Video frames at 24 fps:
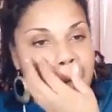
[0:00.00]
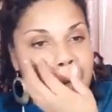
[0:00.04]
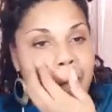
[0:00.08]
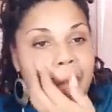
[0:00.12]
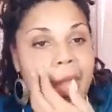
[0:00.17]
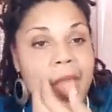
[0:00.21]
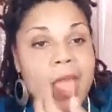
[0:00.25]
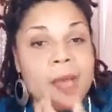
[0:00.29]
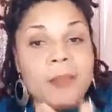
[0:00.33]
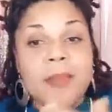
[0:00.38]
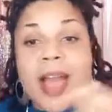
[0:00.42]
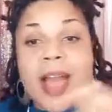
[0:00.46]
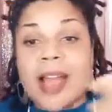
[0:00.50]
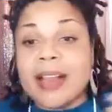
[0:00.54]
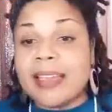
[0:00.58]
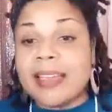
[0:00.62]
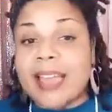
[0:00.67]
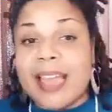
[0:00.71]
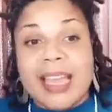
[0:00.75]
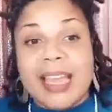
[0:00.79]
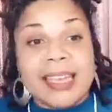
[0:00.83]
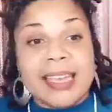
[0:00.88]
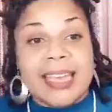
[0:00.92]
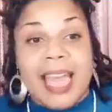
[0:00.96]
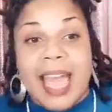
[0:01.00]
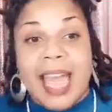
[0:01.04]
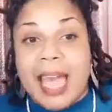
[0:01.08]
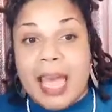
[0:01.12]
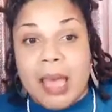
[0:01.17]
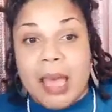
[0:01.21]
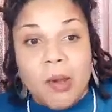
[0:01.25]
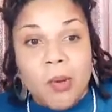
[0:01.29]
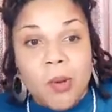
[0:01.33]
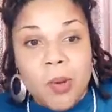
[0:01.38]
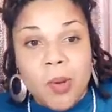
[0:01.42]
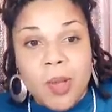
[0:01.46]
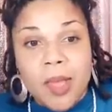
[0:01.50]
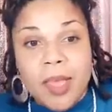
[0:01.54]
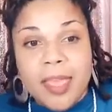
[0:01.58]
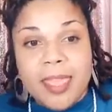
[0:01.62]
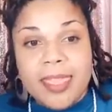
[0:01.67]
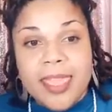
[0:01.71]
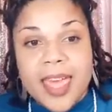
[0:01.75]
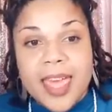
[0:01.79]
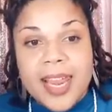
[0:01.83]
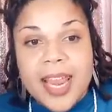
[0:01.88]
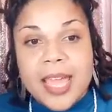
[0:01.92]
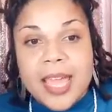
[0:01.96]
am I glad now
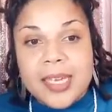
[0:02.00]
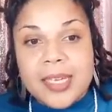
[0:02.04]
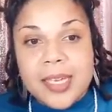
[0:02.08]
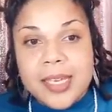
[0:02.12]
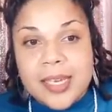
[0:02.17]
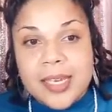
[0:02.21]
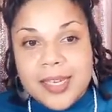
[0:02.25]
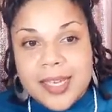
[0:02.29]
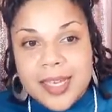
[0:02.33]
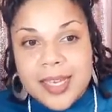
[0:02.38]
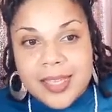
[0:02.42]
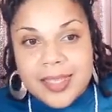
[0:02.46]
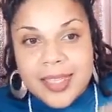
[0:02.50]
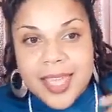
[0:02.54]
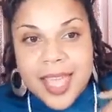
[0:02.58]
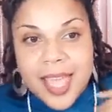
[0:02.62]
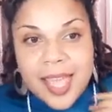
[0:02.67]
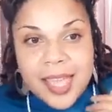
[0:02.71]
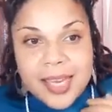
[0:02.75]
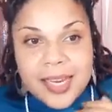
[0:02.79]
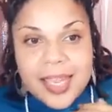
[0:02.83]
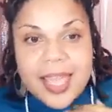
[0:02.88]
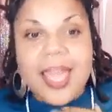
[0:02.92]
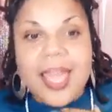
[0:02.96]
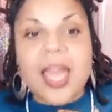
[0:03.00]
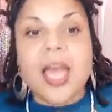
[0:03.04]
that I didn't get that?